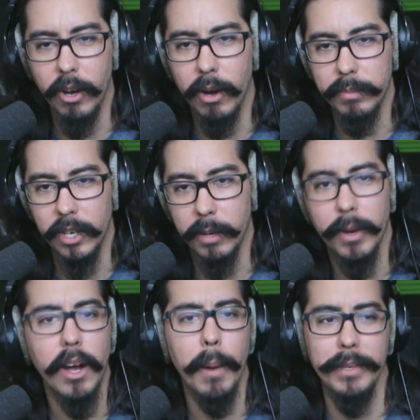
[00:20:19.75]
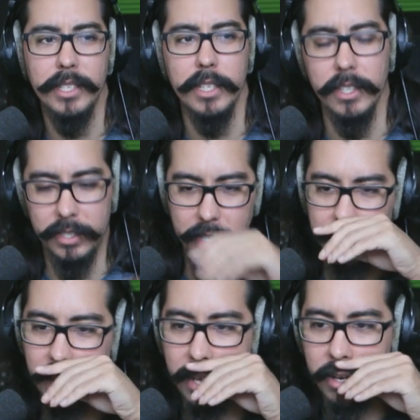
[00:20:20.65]
No, I'm talking about opposite in the
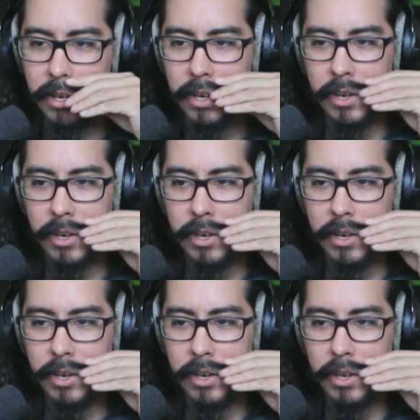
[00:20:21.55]
sense that